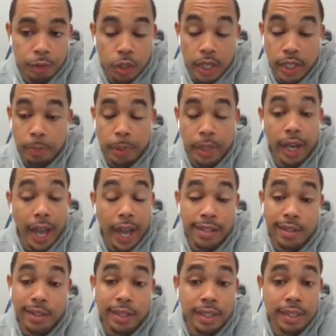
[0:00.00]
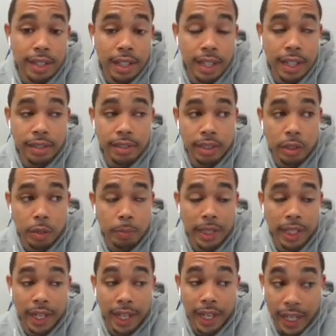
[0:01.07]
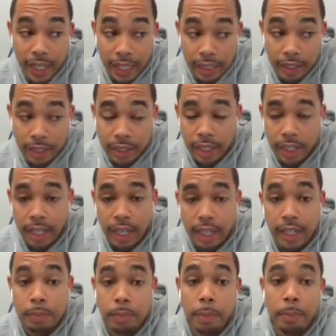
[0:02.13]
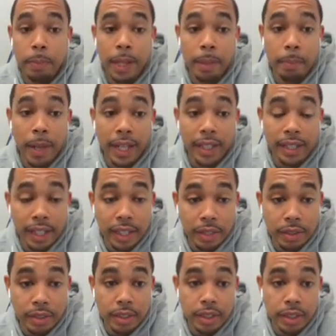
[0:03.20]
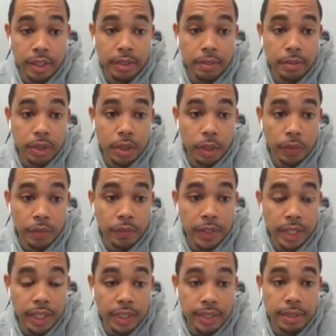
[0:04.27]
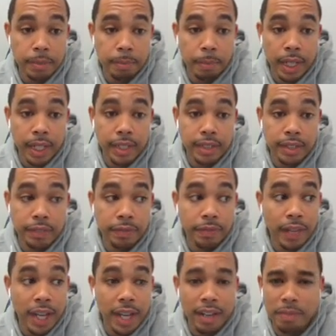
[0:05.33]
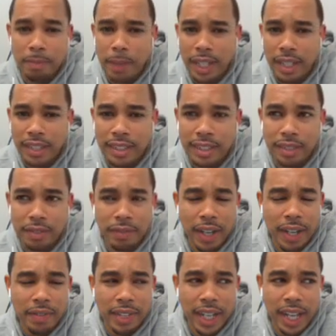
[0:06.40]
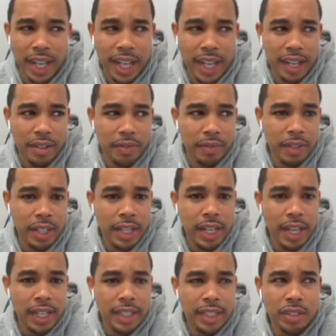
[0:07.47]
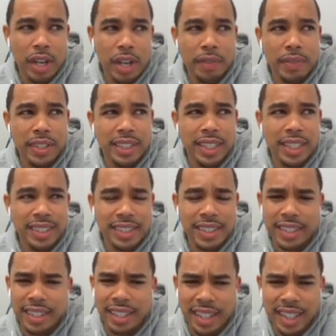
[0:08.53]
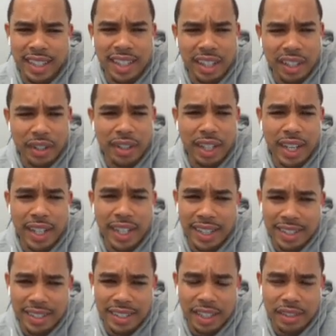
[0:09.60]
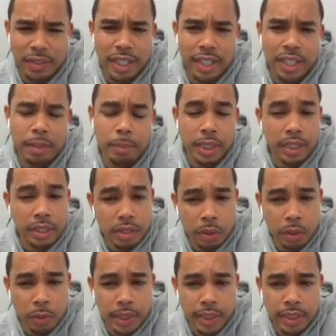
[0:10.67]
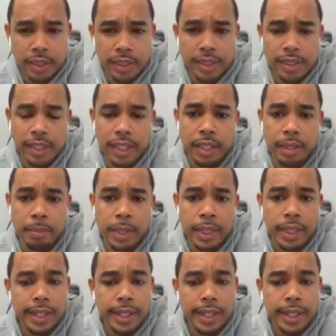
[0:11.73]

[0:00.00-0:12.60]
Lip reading: transparent, I saw this line actually open at 8, and it's been bet back down to, the Phoenix minus the 5, minus the 5.5. This graphic says 6. I think the current line is 6 right now, but the total is still the same.